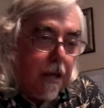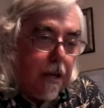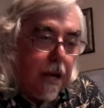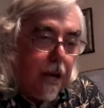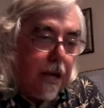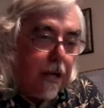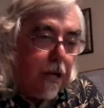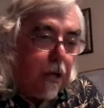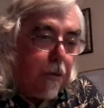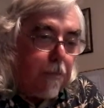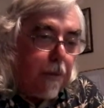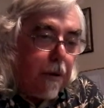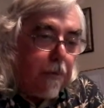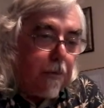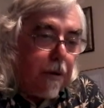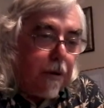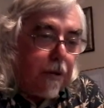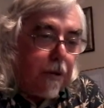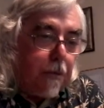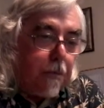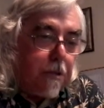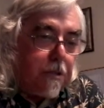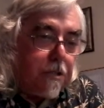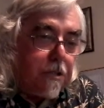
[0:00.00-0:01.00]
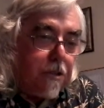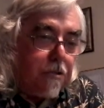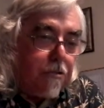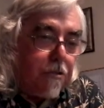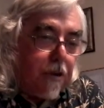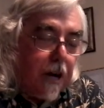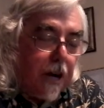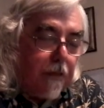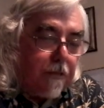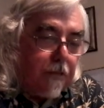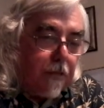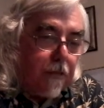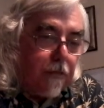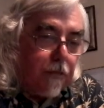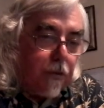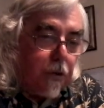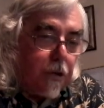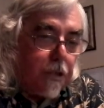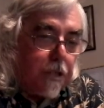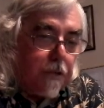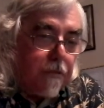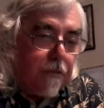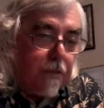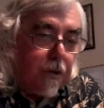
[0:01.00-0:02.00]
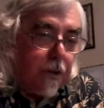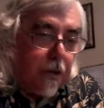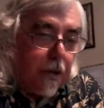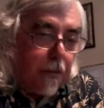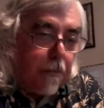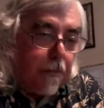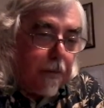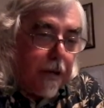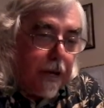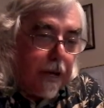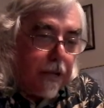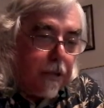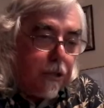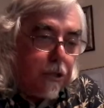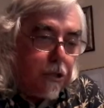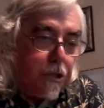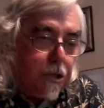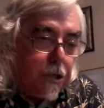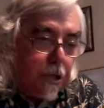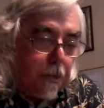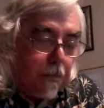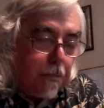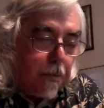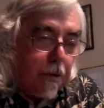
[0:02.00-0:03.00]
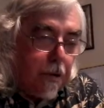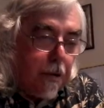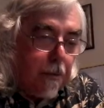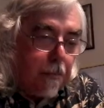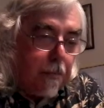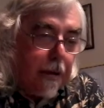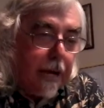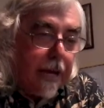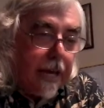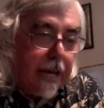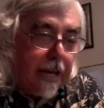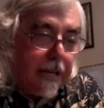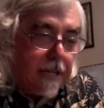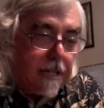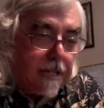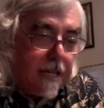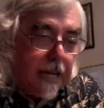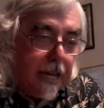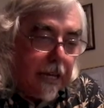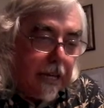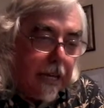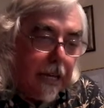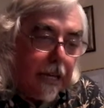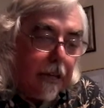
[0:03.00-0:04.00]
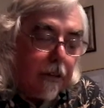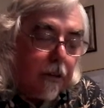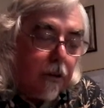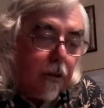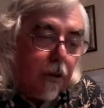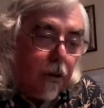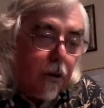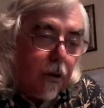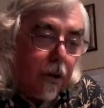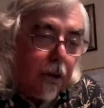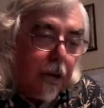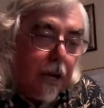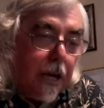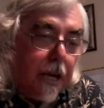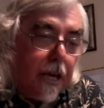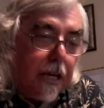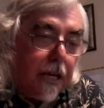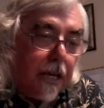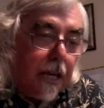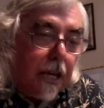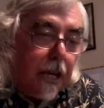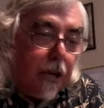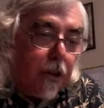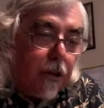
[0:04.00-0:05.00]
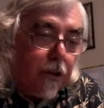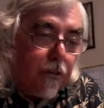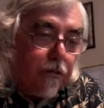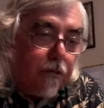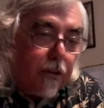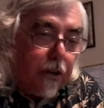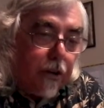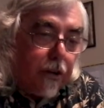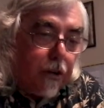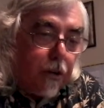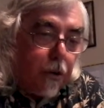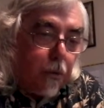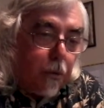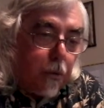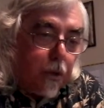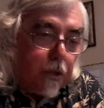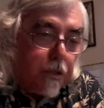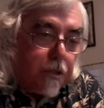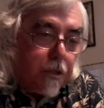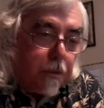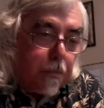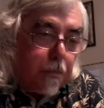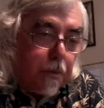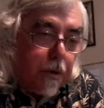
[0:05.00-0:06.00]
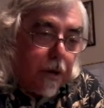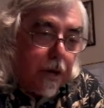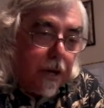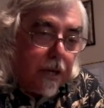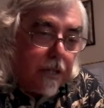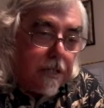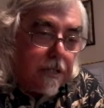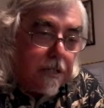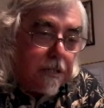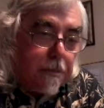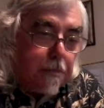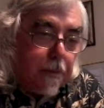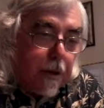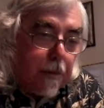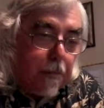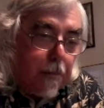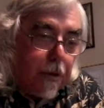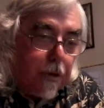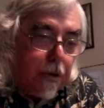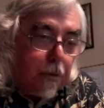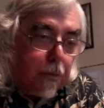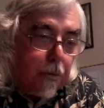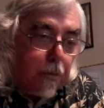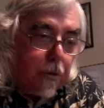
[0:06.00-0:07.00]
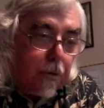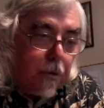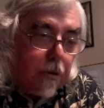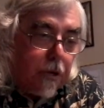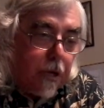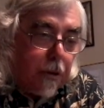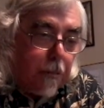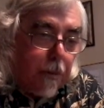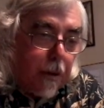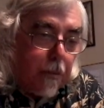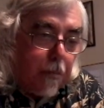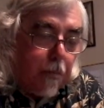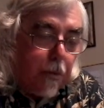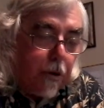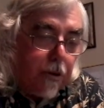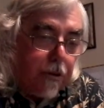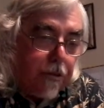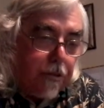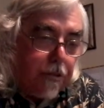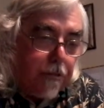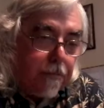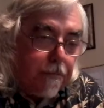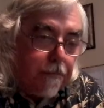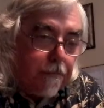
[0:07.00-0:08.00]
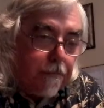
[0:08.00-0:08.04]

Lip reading: I knew my mother was the driving force of their companionship, my aunt tagging along, eager to find out what surprises my mother would come up with.